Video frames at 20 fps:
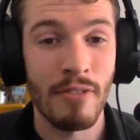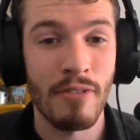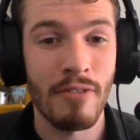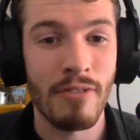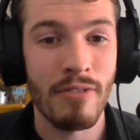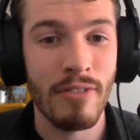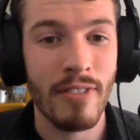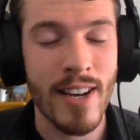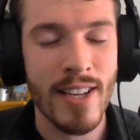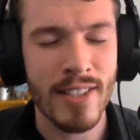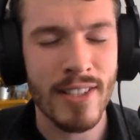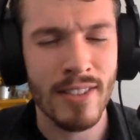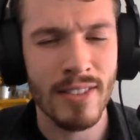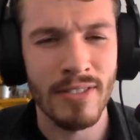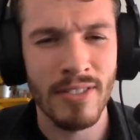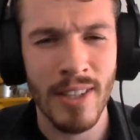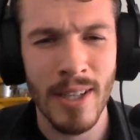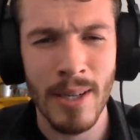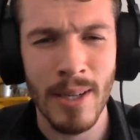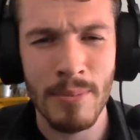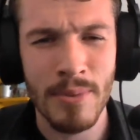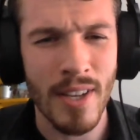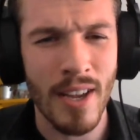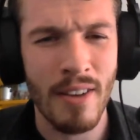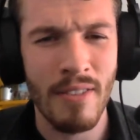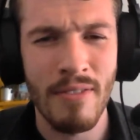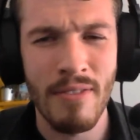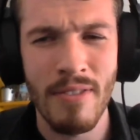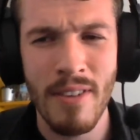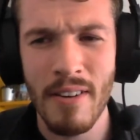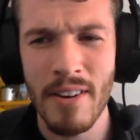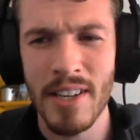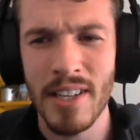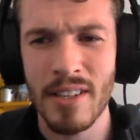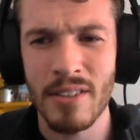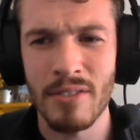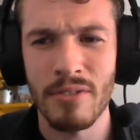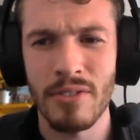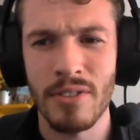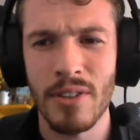Phrasal verbs are very
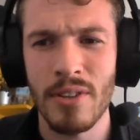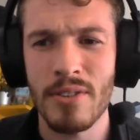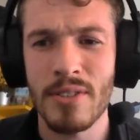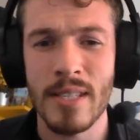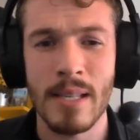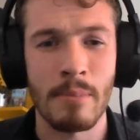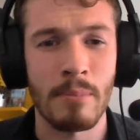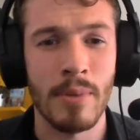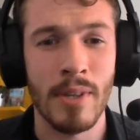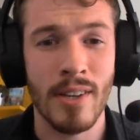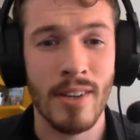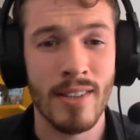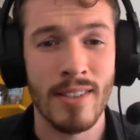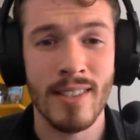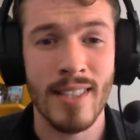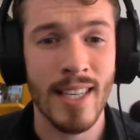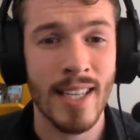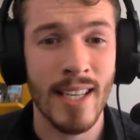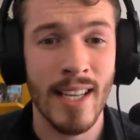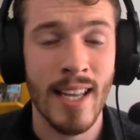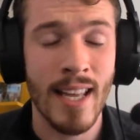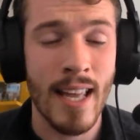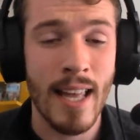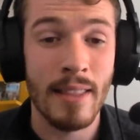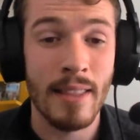confusing because they